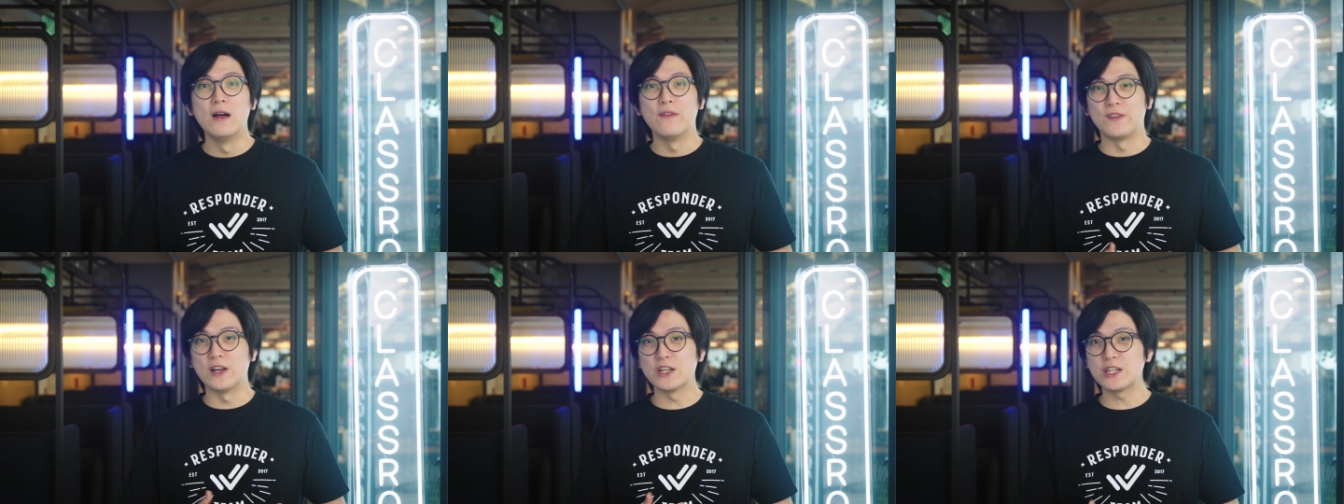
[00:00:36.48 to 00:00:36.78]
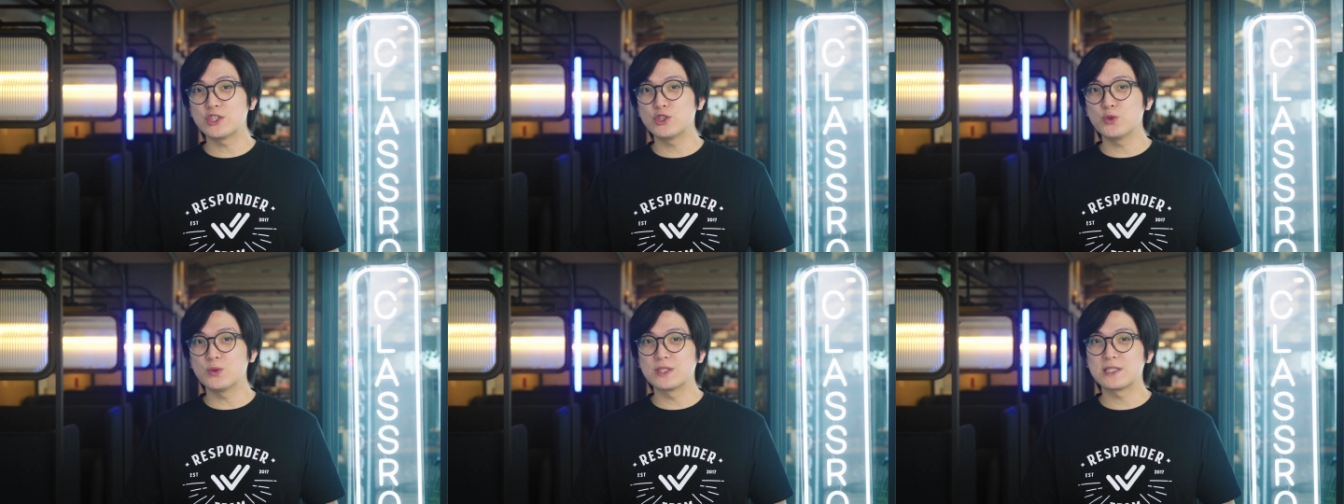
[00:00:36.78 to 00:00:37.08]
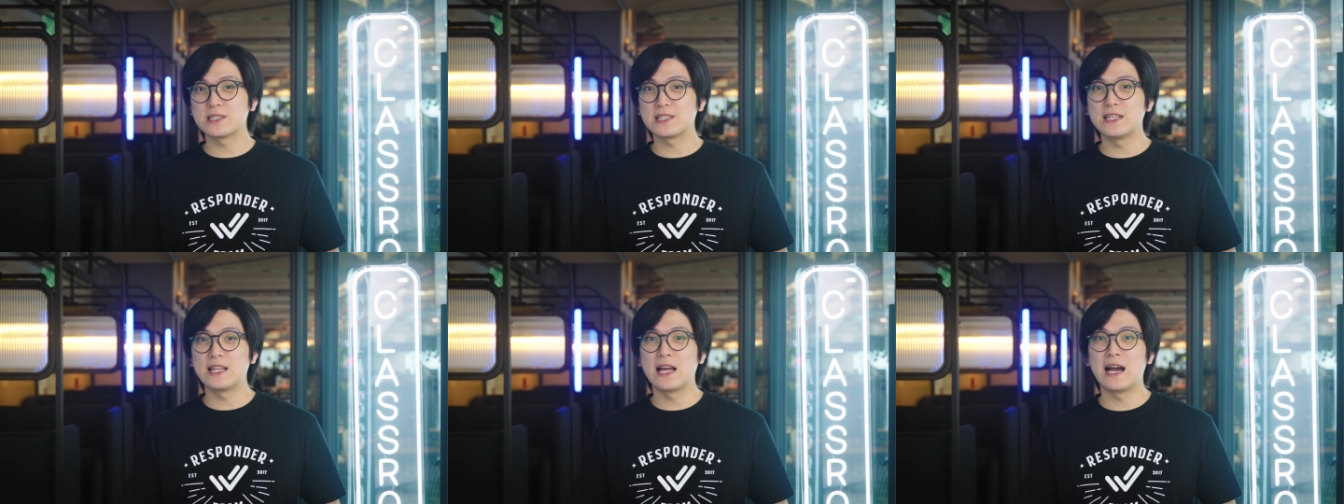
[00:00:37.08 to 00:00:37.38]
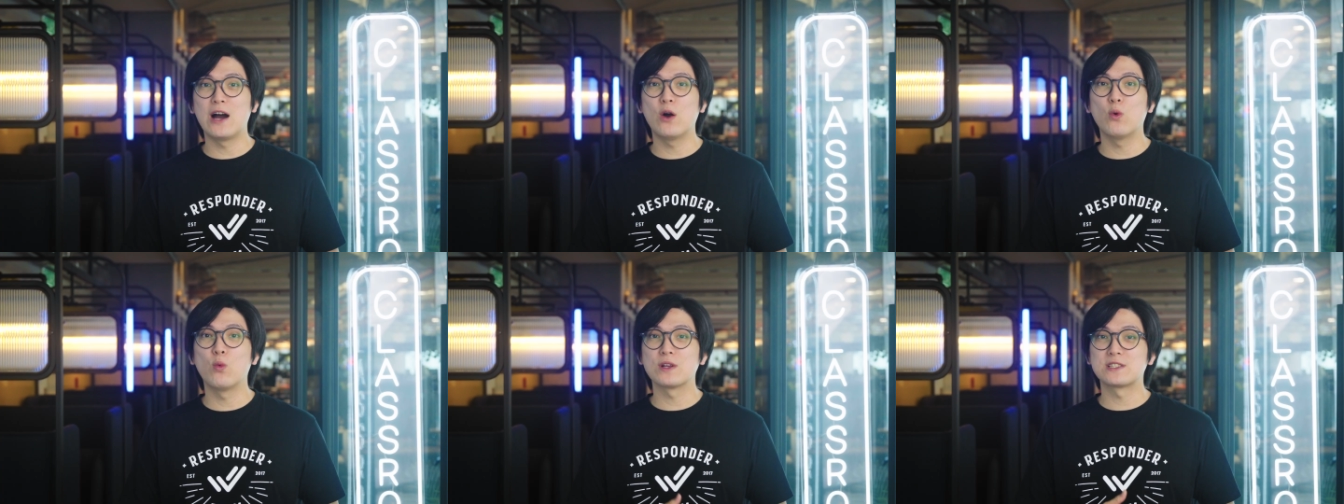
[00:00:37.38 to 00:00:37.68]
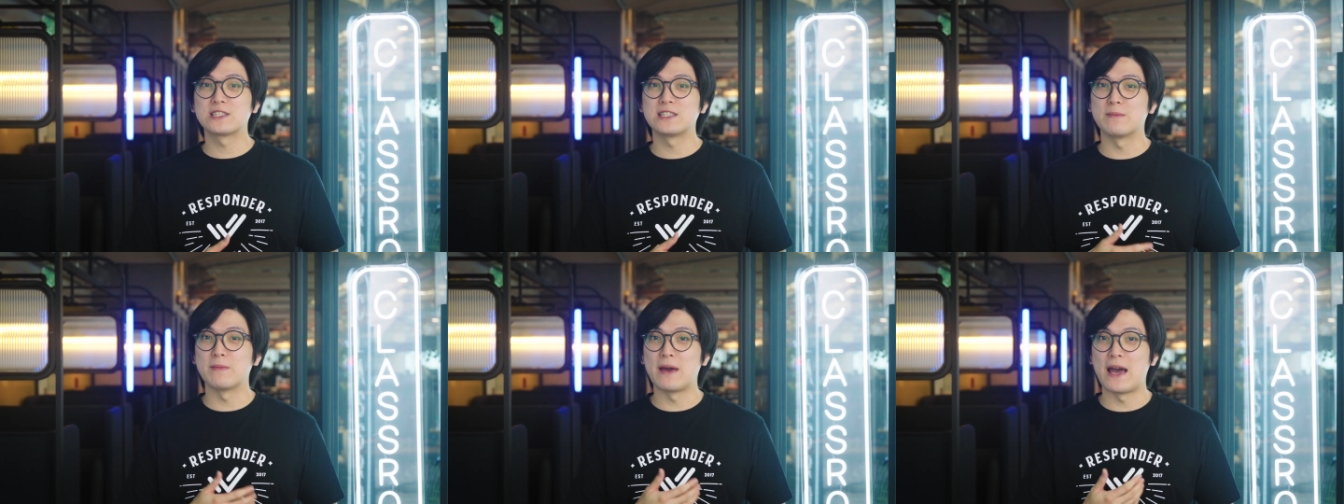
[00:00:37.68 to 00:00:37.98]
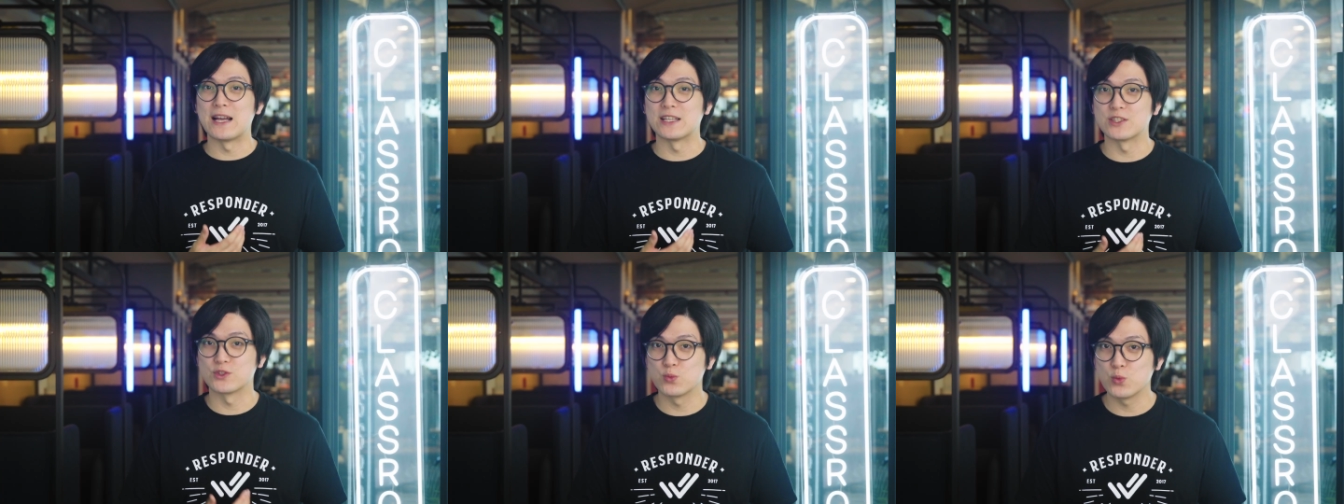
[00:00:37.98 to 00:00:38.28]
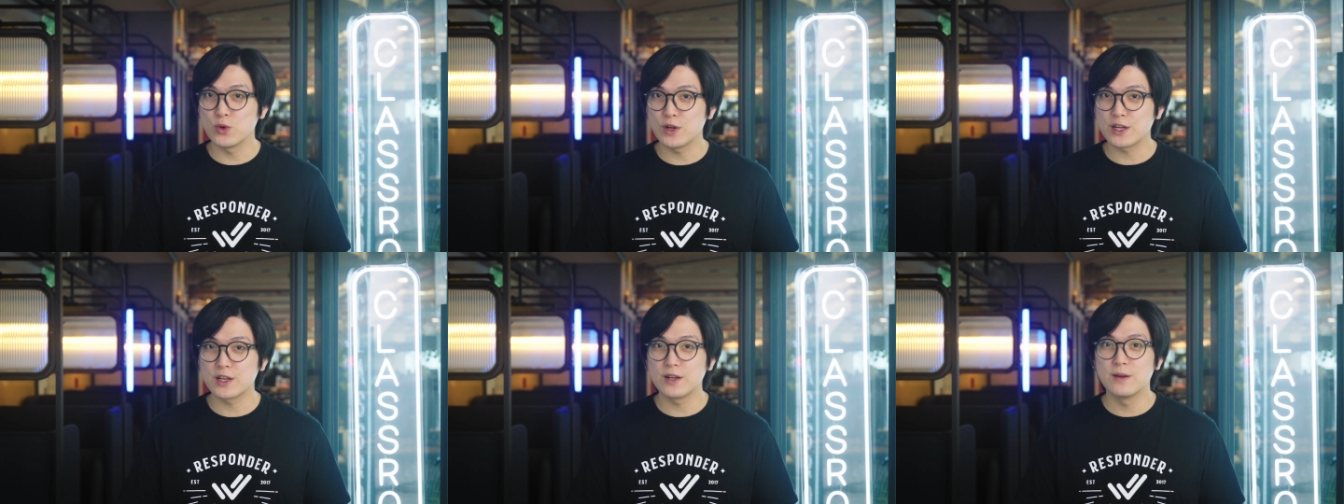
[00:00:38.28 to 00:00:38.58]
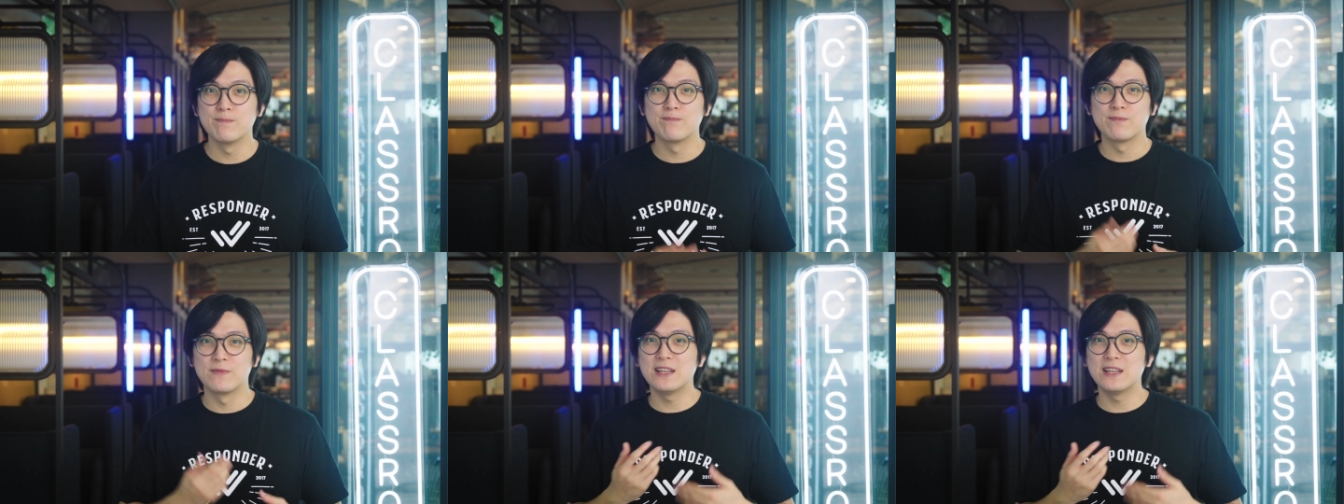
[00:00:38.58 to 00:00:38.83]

Now that you understand how WhatsApp ads work,